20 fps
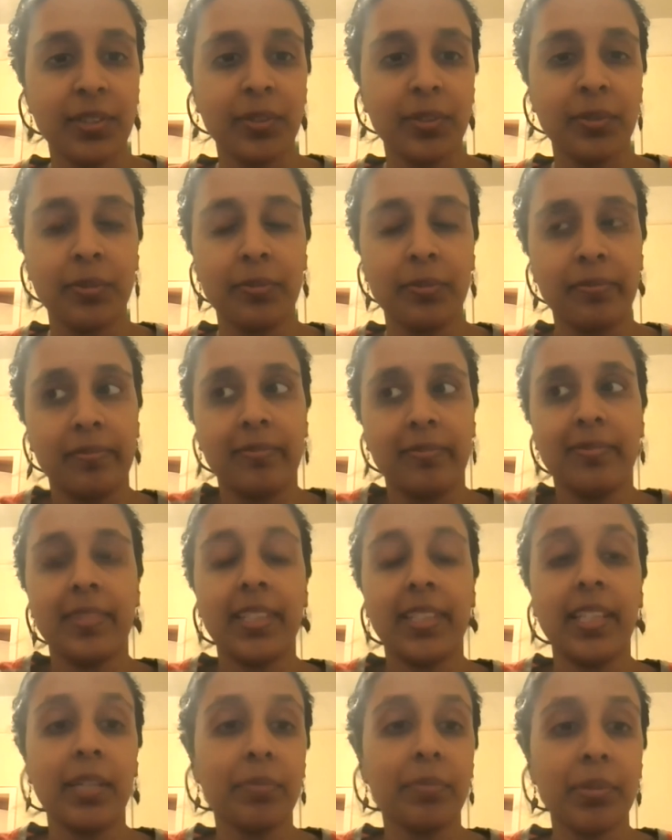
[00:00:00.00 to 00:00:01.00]
to
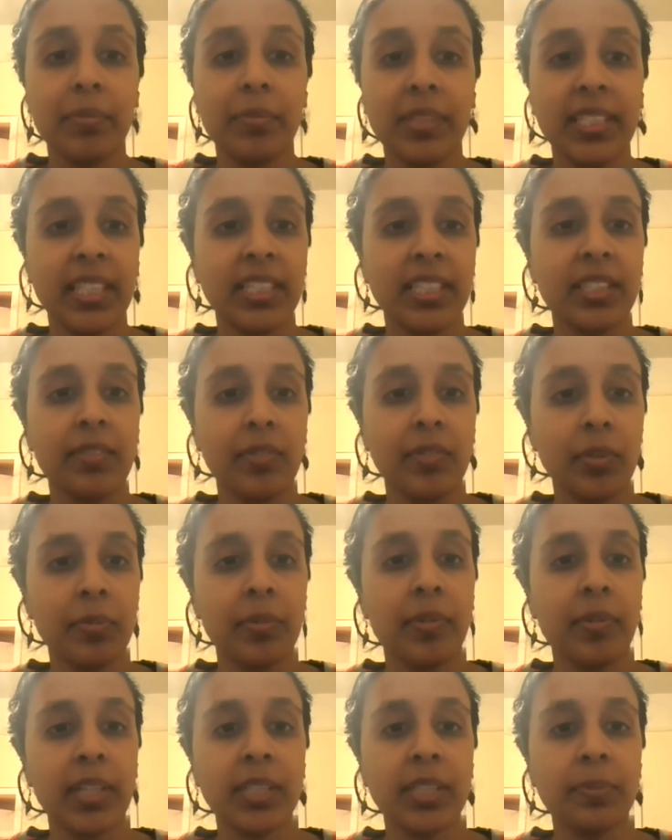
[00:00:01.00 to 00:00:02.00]
the implementation of
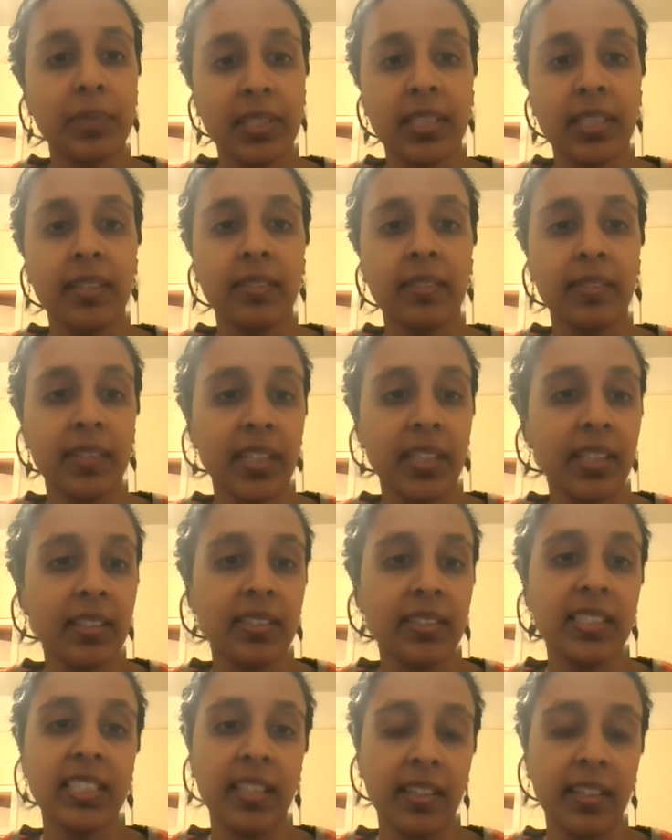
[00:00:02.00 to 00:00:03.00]
human rights, particularly
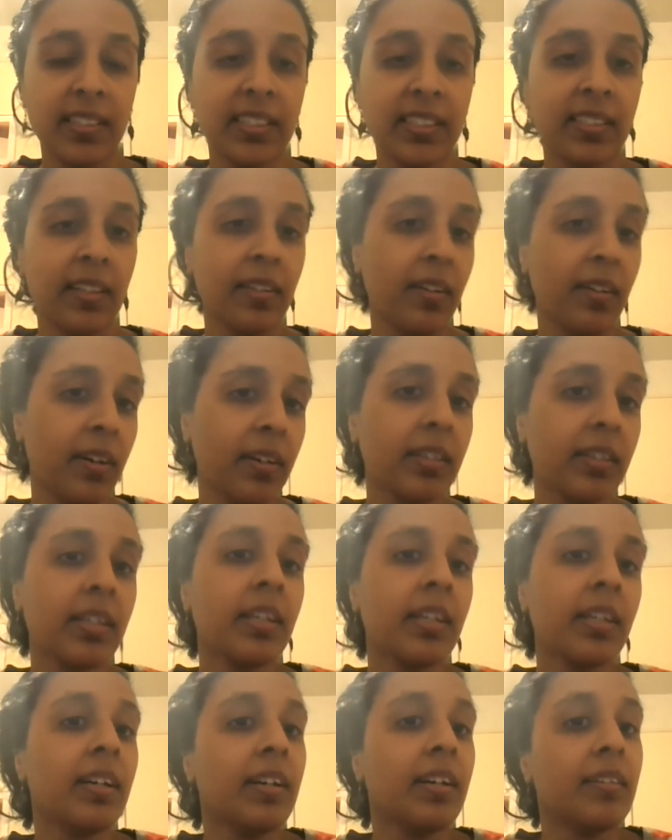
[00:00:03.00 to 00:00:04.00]
in states that are
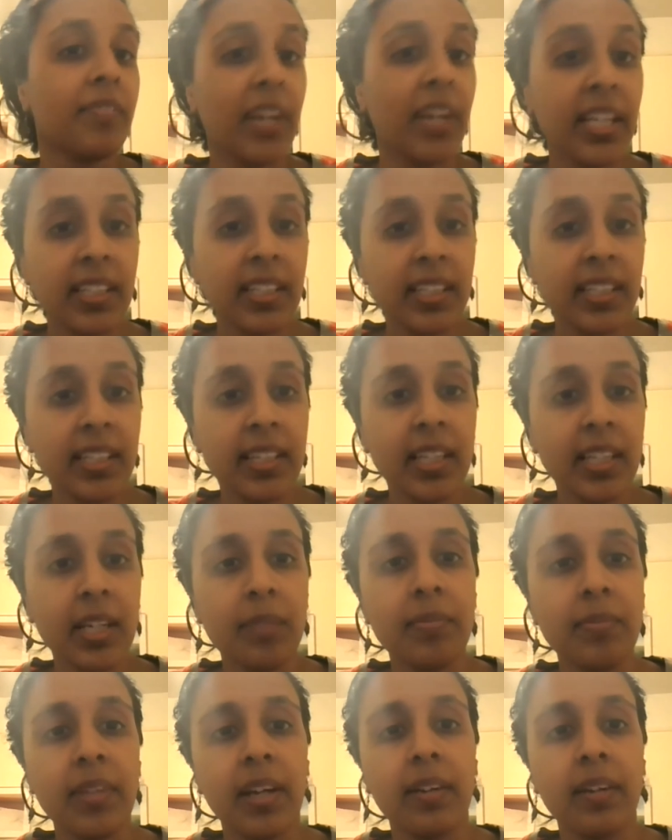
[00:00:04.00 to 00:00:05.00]
violating
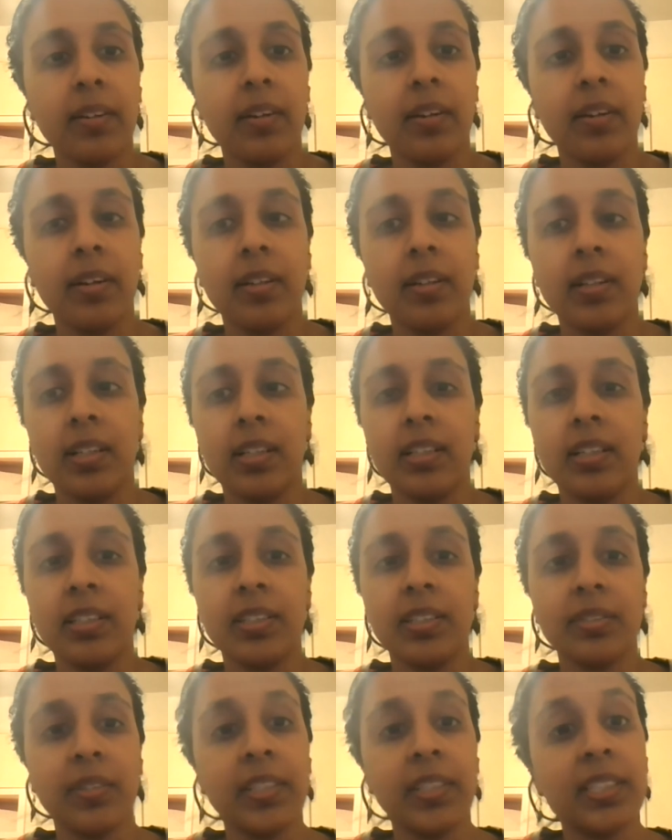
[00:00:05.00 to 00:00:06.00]
them, that are uh,
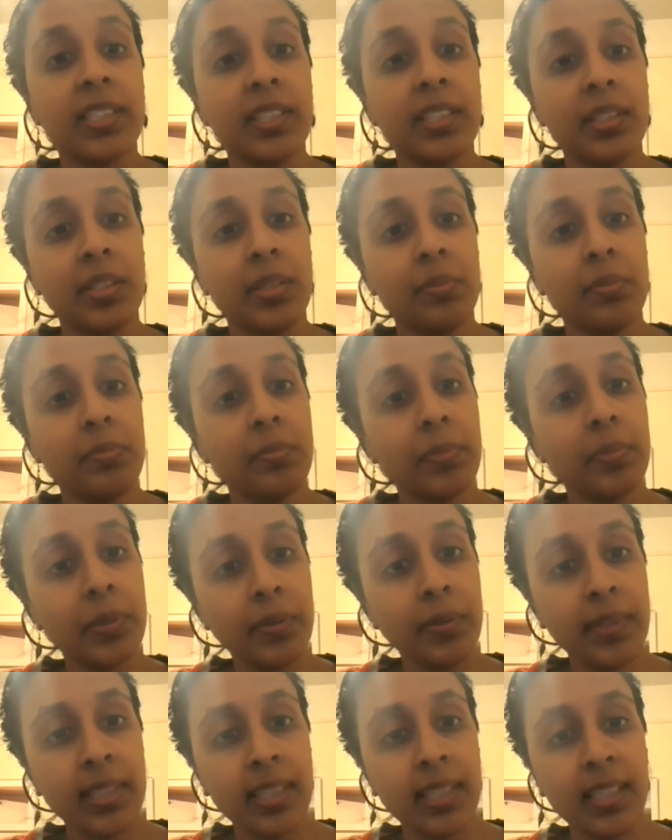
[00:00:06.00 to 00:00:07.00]
entrenched in
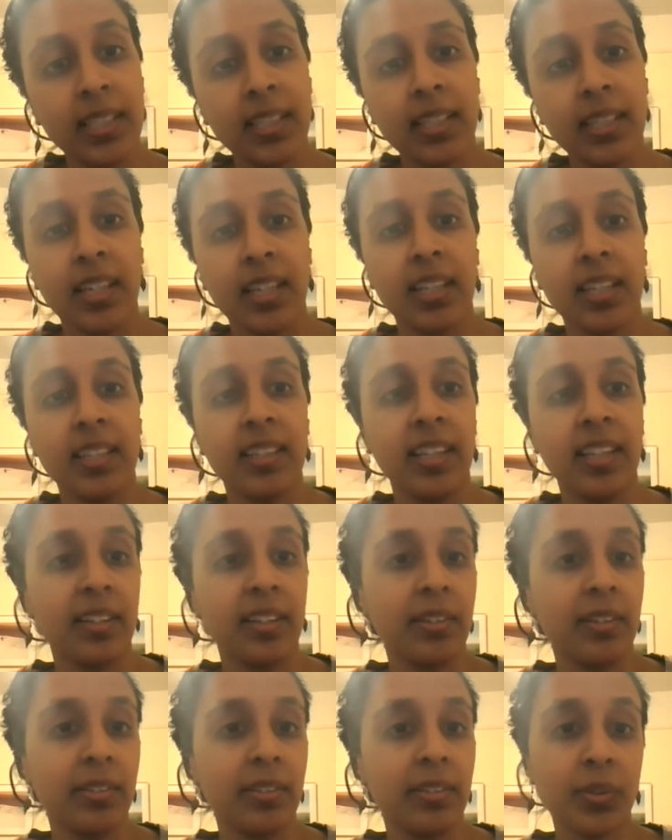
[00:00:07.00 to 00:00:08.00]
impunity, and that
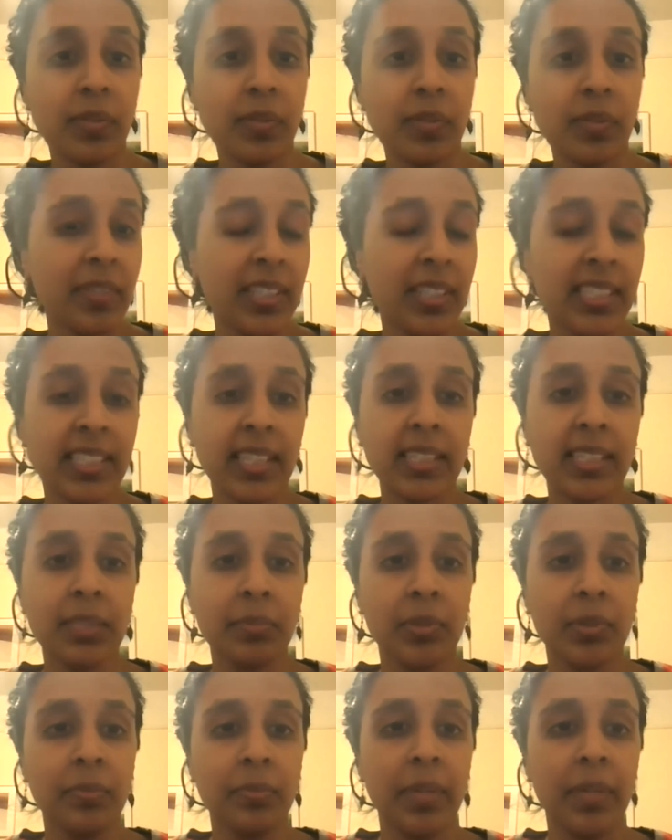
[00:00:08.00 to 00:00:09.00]
are sort of
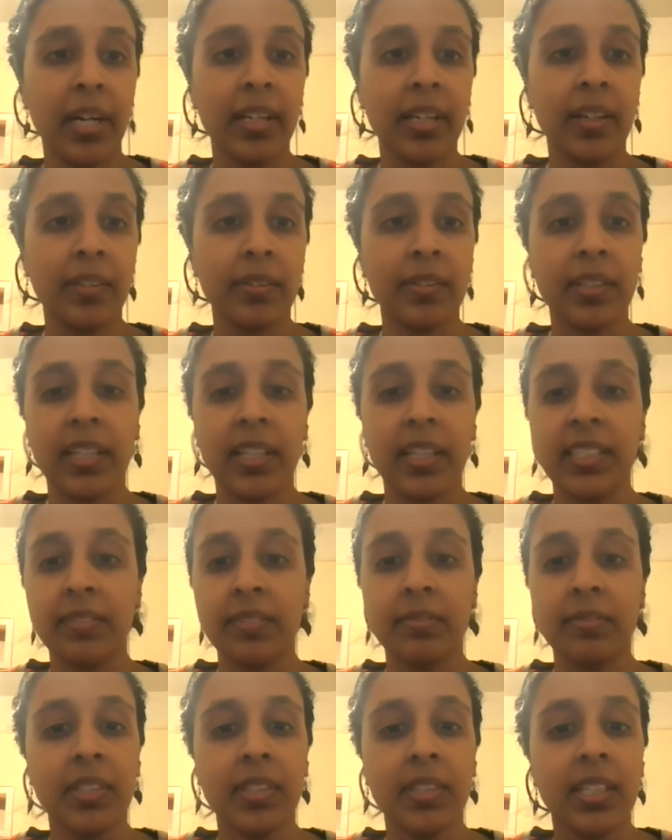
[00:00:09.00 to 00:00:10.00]
inaccessible by other kinds
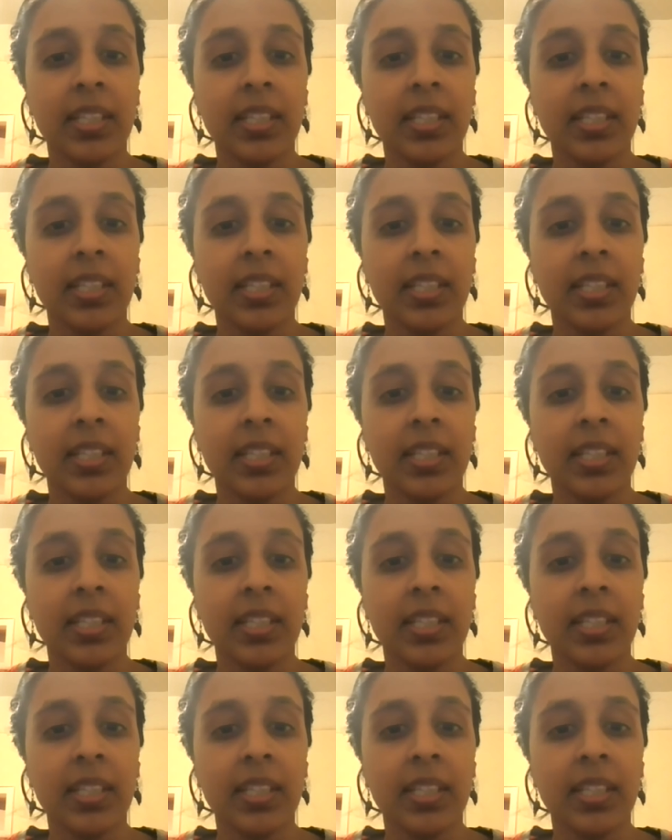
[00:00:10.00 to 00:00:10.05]
of